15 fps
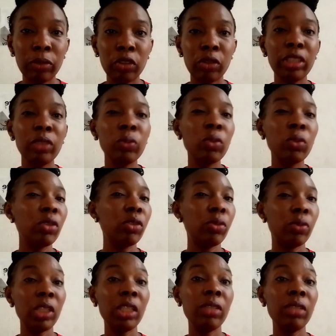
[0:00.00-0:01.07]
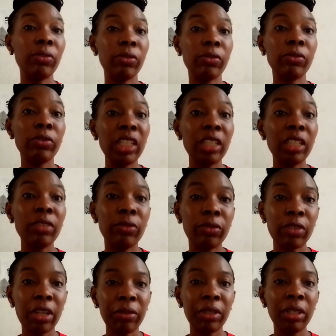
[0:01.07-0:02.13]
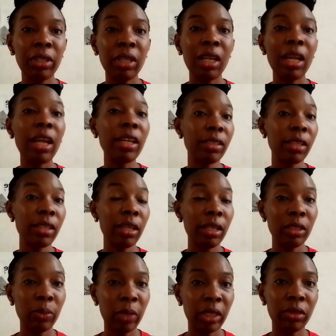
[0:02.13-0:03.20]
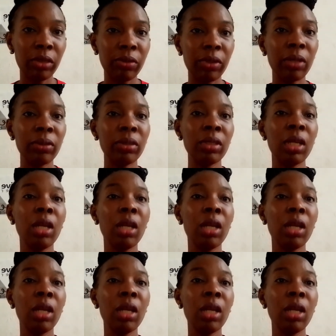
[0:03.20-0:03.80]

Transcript: training was really, really very excellent materials.